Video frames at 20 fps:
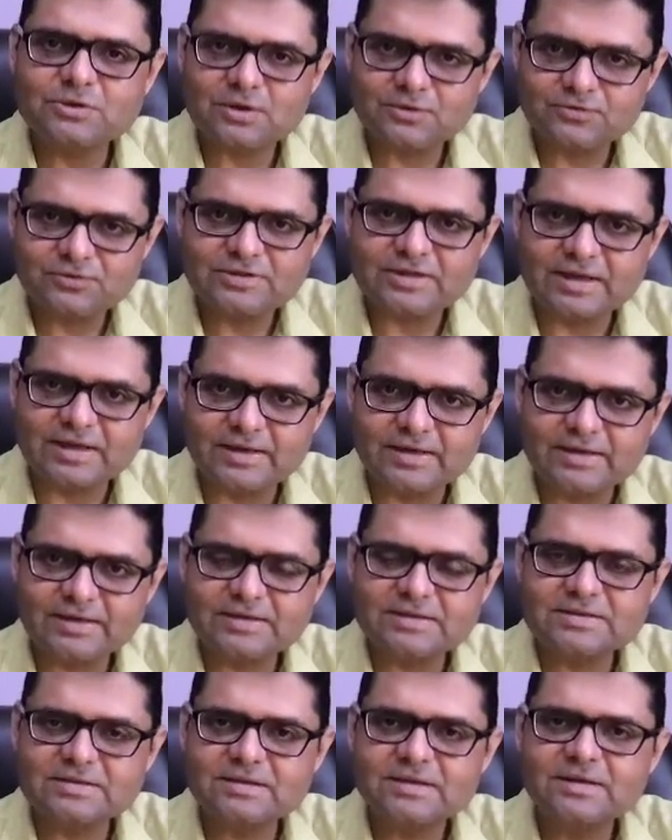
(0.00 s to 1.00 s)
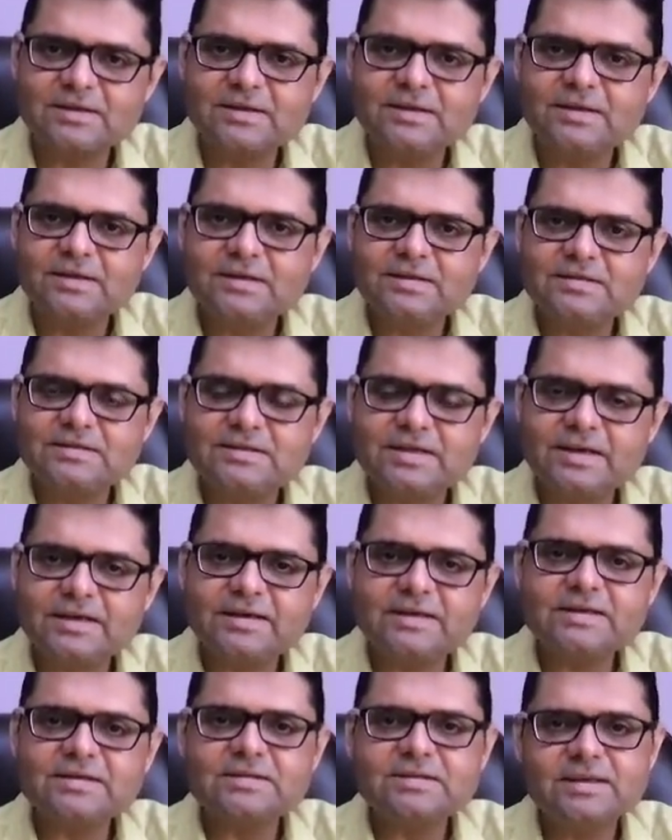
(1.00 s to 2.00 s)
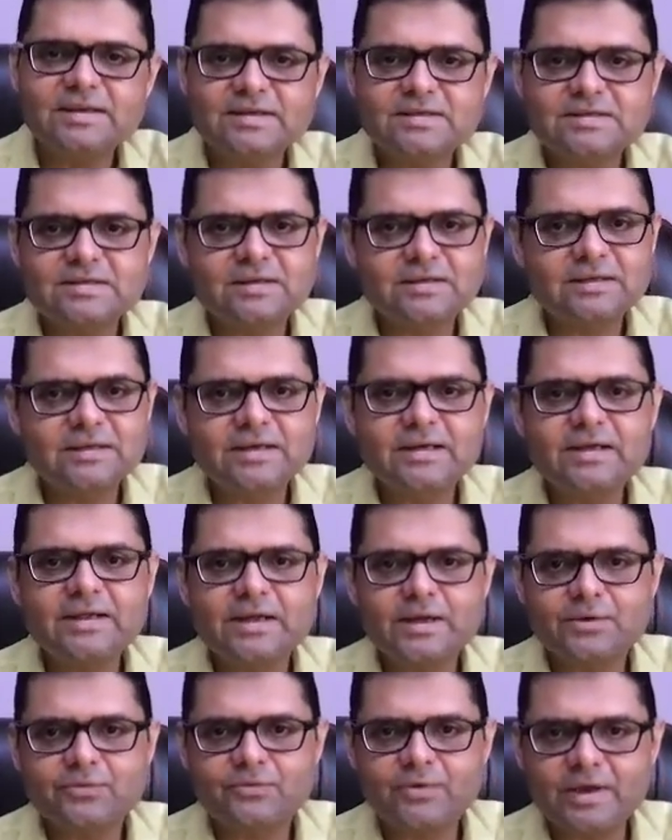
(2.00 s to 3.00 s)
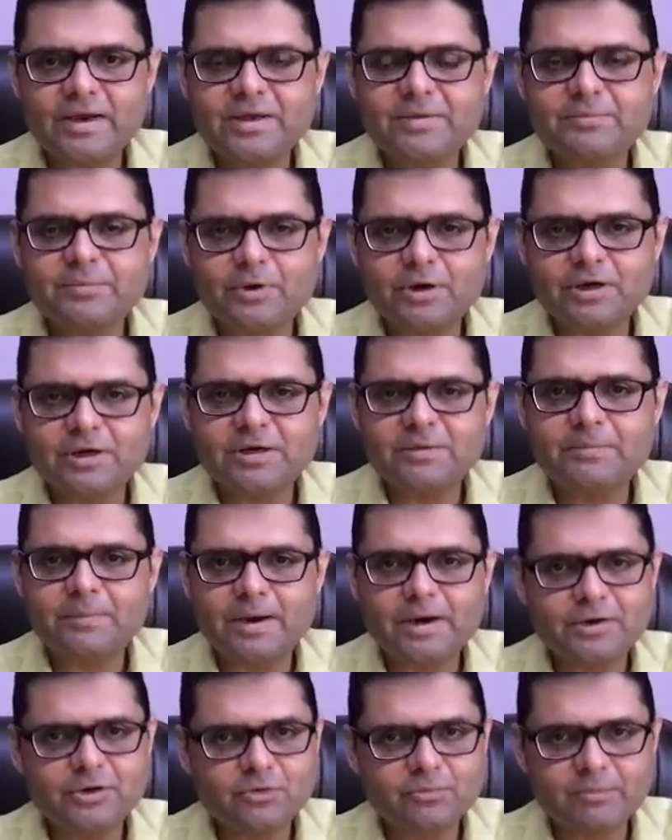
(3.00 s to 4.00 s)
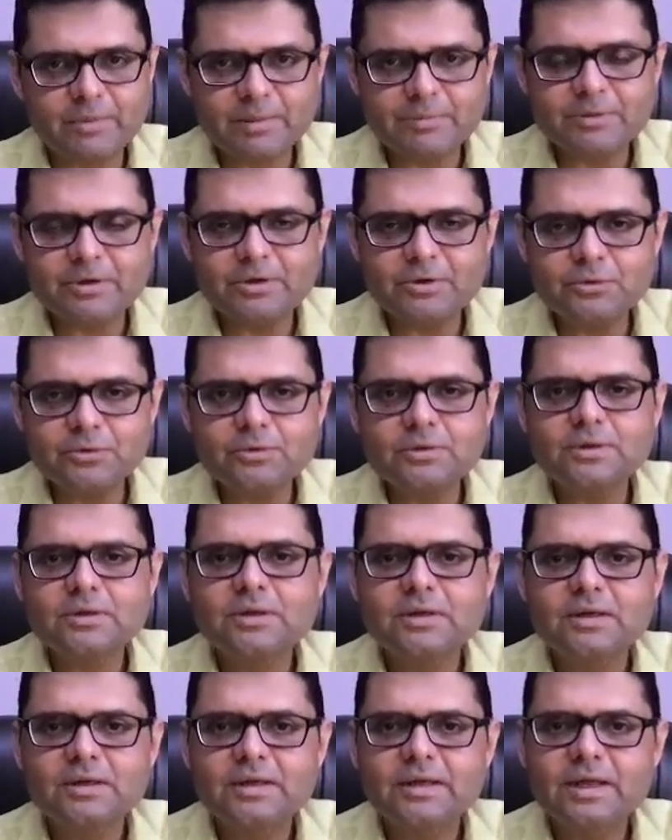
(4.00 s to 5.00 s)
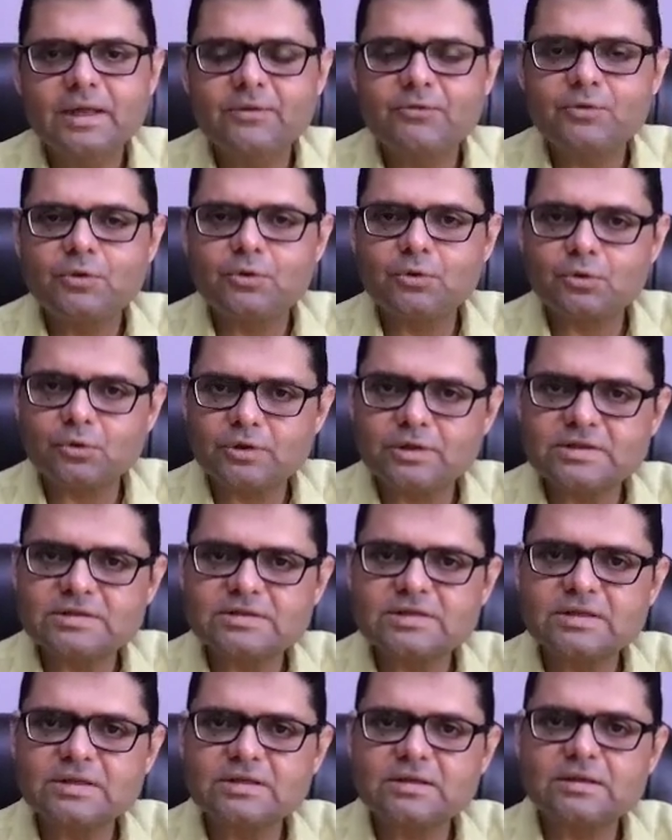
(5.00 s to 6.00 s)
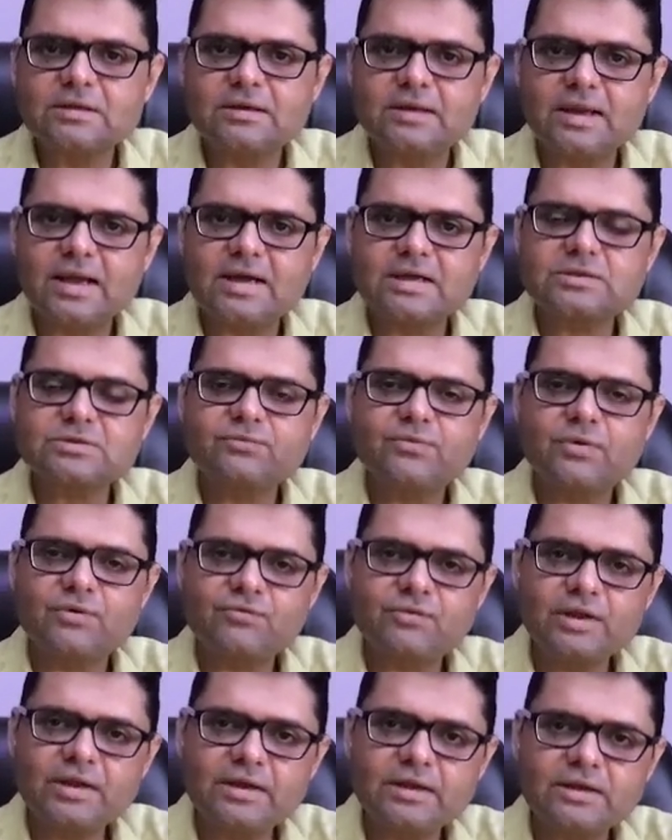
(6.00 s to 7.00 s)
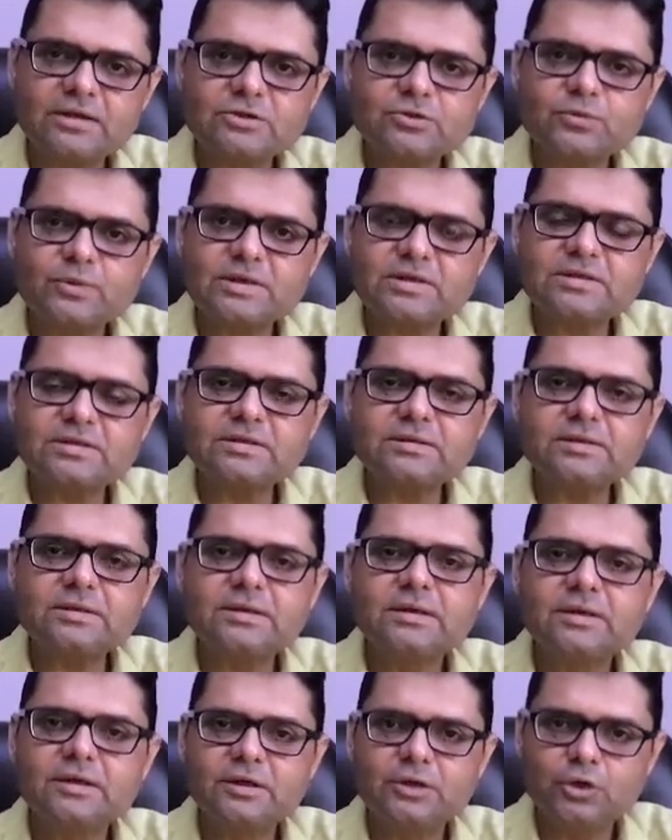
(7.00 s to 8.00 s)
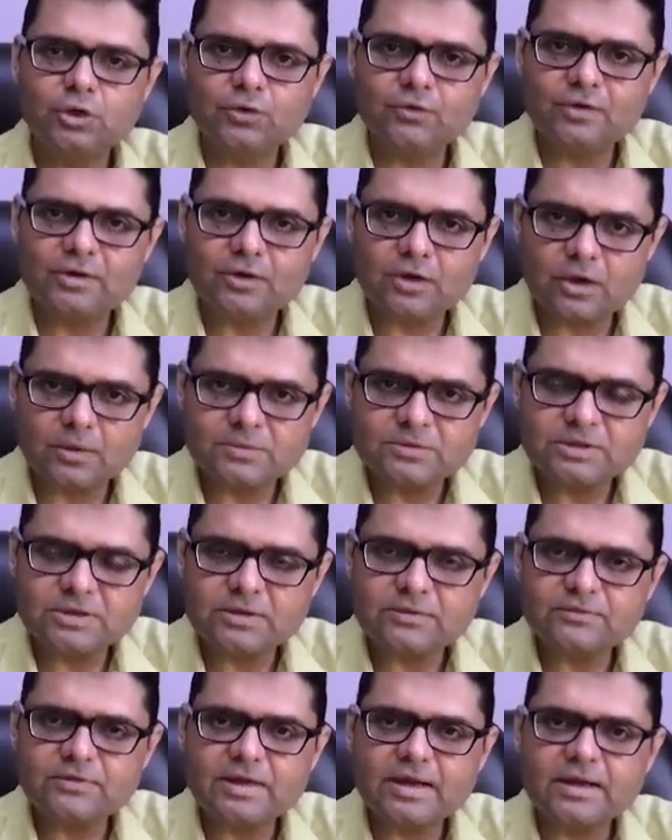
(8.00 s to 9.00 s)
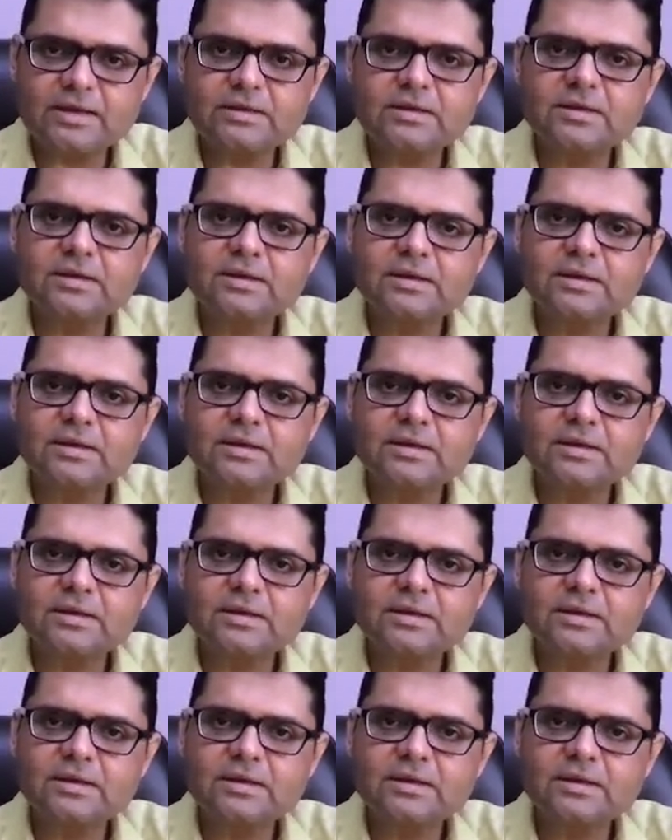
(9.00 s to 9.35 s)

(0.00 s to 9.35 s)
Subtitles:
of genetics. Genetics is certainly a very important part of paper 2. If you notice the last 15 years question, you will observe that